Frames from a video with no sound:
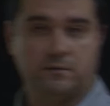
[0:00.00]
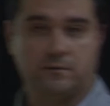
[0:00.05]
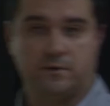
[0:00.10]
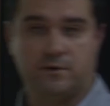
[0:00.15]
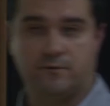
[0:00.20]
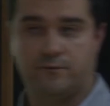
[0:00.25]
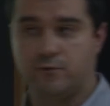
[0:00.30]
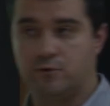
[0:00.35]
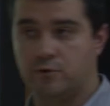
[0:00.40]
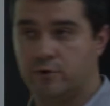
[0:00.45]

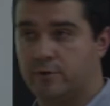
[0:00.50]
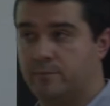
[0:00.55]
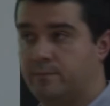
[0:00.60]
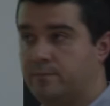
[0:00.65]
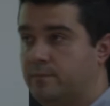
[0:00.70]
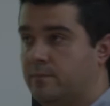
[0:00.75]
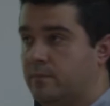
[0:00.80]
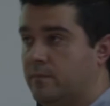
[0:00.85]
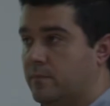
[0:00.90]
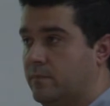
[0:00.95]
If you're
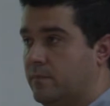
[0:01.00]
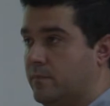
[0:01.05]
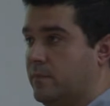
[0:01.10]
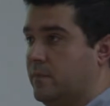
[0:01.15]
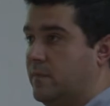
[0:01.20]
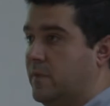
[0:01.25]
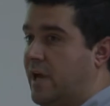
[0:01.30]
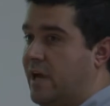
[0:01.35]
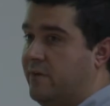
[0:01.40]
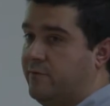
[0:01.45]

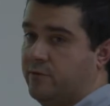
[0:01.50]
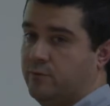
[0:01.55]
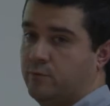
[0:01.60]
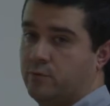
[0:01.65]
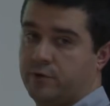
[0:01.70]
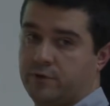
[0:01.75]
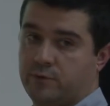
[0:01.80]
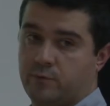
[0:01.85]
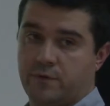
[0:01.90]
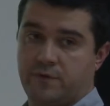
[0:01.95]
ever
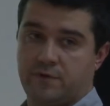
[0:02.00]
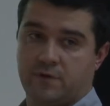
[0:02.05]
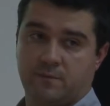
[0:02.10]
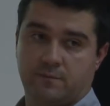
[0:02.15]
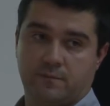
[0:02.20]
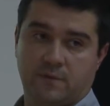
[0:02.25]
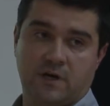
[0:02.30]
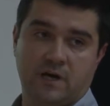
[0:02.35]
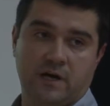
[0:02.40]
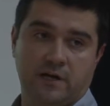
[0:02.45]
worked with a
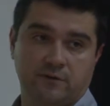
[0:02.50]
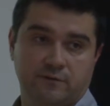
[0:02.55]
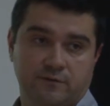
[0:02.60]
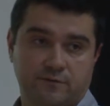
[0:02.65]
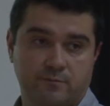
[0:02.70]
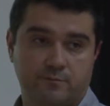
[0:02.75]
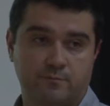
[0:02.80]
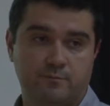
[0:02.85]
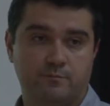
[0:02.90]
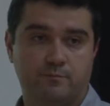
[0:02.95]
kind of
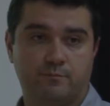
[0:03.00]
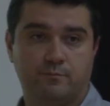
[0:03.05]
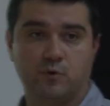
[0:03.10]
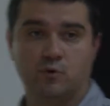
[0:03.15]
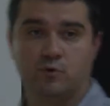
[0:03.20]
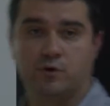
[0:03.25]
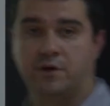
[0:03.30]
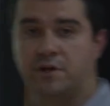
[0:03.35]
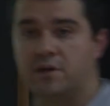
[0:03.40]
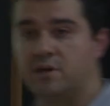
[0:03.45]

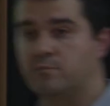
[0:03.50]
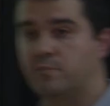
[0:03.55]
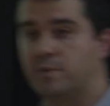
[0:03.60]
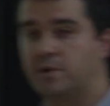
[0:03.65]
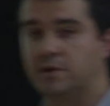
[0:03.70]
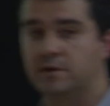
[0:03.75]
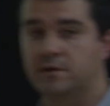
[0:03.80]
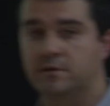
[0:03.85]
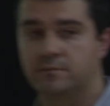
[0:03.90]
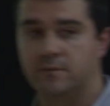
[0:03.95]

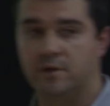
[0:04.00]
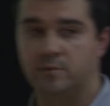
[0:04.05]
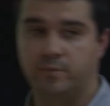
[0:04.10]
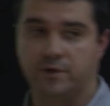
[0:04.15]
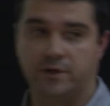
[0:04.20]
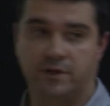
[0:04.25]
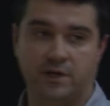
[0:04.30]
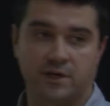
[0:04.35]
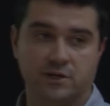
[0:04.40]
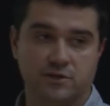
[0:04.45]
bookkeeping
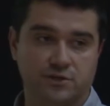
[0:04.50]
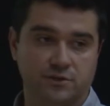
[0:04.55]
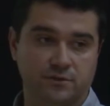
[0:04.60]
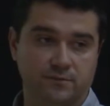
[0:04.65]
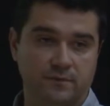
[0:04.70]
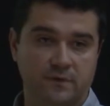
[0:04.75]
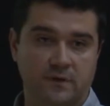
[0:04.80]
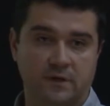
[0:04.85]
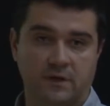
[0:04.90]
application,